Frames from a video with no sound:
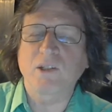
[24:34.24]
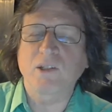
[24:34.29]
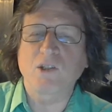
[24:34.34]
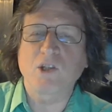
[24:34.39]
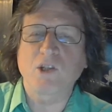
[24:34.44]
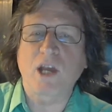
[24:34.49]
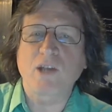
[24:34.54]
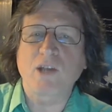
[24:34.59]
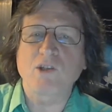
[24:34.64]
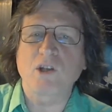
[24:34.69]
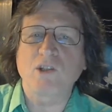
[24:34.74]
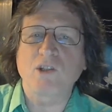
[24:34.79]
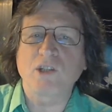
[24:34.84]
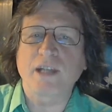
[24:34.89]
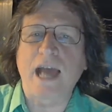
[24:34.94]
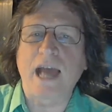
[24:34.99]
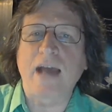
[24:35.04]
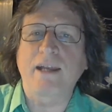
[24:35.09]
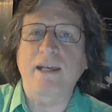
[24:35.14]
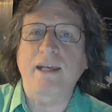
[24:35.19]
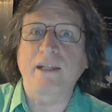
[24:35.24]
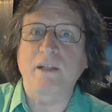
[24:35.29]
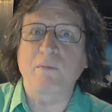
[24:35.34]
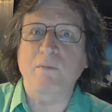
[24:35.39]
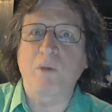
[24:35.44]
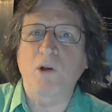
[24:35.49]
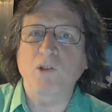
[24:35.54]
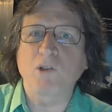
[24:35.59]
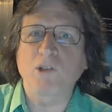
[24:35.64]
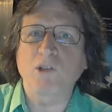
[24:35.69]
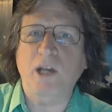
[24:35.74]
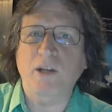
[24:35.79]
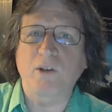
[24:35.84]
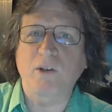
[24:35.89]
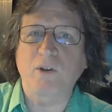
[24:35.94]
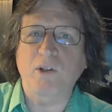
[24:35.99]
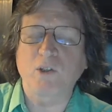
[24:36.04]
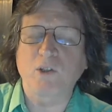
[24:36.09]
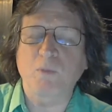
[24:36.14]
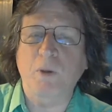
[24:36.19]
suggestions on how to get the most
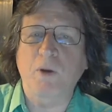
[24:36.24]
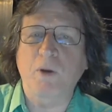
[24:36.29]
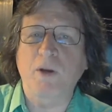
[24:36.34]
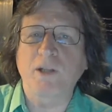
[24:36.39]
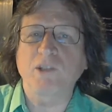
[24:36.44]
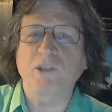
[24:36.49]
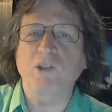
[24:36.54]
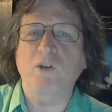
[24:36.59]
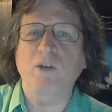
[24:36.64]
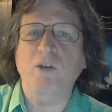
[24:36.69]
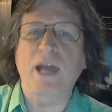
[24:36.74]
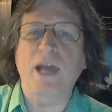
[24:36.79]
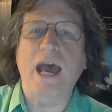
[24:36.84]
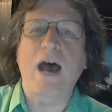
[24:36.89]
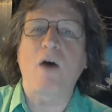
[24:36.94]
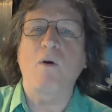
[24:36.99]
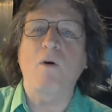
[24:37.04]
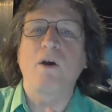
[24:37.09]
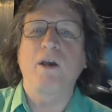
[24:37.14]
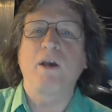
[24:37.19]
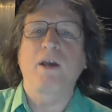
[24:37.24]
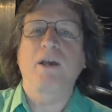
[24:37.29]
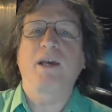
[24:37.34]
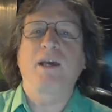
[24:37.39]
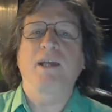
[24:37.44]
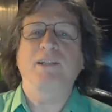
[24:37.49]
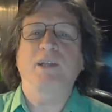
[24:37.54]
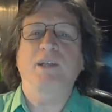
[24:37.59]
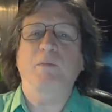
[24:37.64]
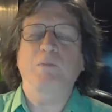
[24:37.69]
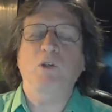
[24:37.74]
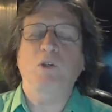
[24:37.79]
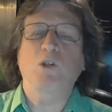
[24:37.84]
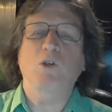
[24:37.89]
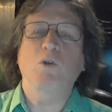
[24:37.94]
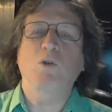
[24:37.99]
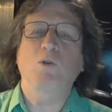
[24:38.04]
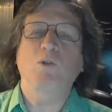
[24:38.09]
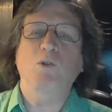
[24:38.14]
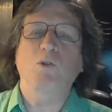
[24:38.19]
out of your experience. So now it's
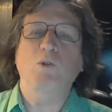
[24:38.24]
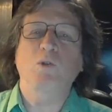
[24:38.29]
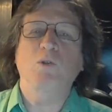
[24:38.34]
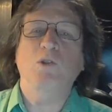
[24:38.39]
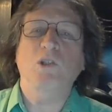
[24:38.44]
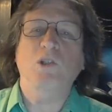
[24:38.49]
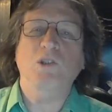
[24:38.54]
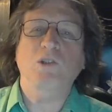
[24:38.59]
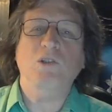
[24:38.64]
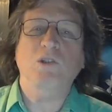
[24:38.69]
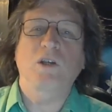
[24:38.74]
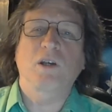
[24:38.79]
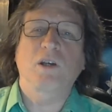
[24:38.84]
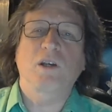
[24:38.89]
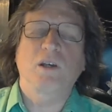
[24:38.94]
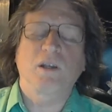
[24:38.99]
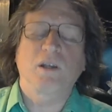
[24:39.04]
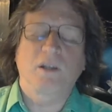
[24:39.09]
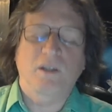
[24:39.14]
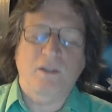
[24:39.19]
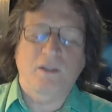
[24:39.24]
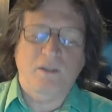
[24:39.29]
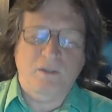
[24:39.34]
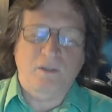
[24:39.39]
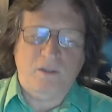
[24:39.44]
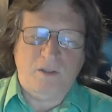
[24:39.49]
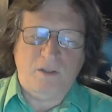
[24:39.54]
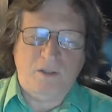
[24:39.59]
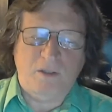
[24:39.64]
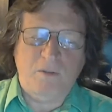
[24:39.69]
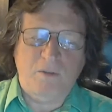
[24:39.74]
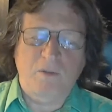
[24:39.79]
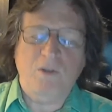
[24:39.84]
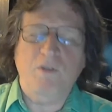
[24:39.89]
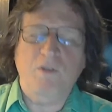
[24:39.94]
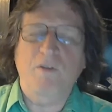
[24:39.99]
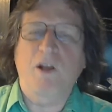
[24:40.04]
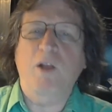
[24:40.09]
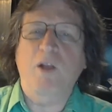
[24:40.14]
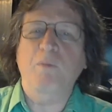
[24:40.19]
up to you to just
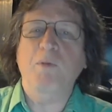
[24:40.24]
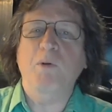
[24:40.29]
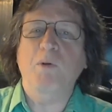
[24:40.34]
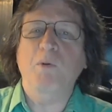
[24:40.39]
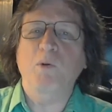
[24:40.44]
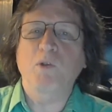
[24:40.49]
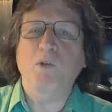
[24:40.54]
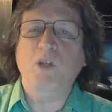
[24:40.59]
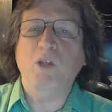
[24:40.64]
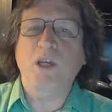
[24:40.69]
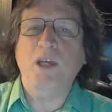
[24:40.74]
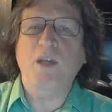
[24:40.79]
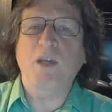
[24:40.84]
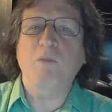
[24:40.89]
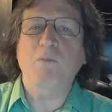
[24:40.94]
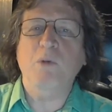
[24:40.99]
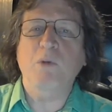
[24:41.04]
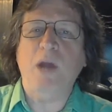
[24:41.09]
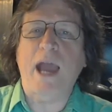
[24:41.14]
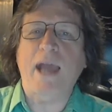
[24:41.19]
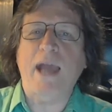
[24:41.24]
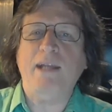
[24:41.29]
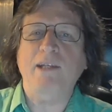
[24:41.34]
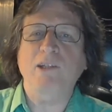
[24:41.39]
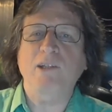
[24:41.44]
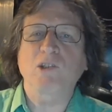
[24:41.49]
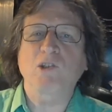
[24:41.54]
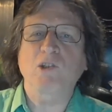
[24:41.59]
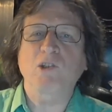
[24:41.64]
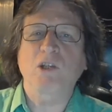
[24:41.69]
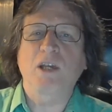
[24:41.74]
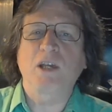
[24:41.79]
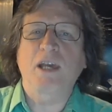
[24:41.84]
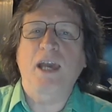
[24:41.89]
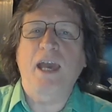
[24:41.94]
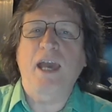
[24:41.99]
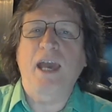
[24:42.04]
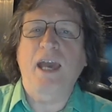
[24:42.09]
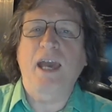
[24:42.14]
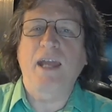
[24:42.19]
develop your routine, practice,
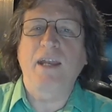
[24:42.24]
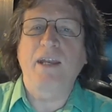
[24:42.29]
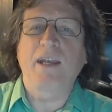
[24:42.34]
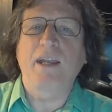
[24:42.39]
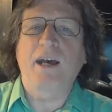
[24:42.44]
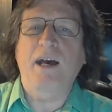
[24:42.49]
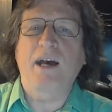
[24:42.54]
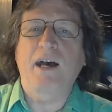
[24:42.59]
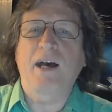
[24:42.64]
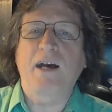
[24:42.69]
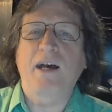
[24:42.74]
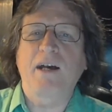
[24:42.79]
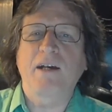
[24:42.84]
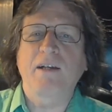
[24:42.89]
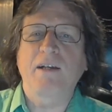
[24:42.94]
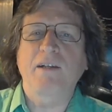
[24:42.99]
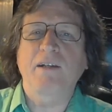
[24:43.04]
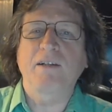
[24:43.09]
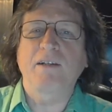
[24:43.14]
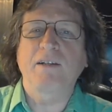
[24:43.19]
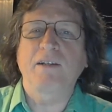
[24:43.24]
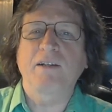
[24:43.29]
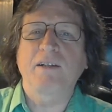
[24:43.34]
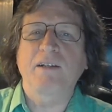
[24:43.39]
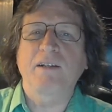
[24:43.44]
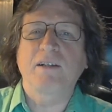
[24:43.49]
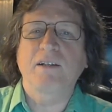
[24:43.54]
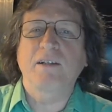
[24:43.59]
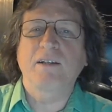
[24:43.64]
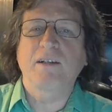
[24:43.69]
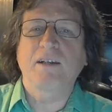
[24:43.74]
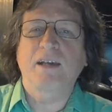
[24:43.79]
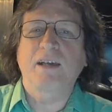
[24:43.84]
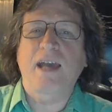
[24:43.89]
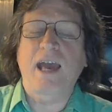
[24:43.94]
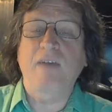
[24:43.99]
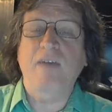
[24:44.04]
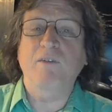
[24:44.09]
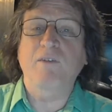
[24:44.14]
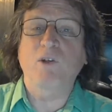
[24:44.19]
and
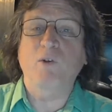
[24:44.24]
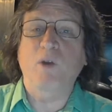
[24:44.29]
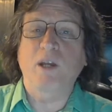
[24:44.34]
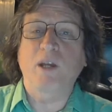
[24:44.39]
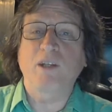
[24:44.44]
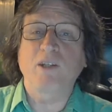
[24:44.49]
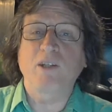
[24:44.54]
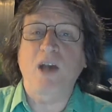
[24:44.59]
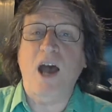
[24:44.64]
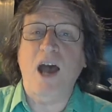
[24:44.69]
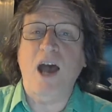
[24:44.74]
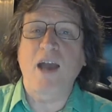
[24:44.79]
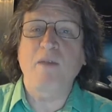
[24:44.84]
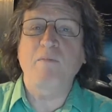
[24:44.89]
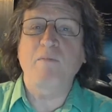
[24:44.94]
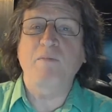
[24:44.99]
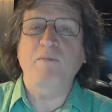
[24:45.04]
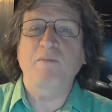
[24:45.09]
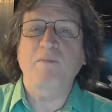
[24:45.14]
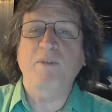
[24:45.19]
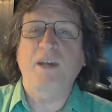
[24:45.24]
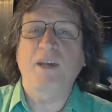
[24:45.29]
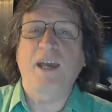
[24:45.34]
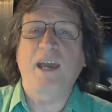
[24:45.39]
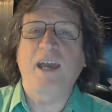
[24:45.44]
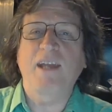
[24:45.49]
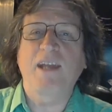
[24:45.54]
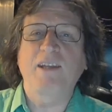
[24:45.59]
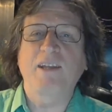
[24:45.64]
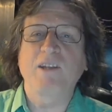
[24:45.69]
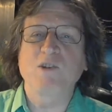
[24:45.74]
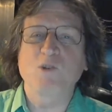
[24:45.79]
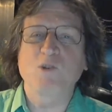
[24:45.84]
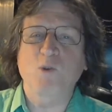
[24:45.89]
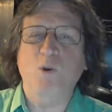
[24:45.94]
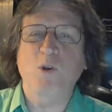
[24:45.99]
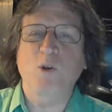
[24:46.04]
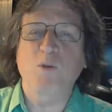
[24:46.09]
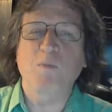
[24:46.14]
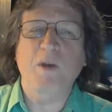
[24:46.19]
have a great time and
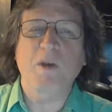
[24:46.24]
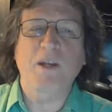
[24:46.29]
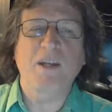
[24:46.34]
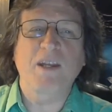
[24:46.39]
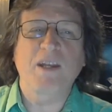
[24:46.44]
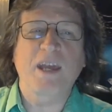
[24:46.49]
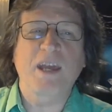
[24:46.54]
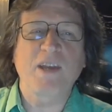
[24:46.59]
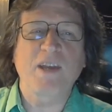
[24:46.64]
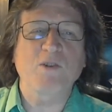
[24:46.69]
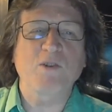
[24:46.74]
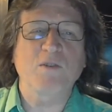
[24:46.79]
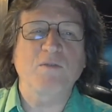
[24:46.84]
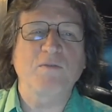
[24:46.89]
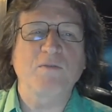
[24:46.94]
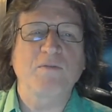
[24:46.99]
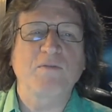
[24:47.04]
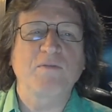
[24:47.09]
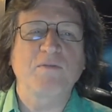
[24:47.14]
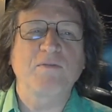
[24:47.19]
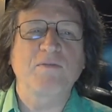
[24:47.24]
enjoy your meditation.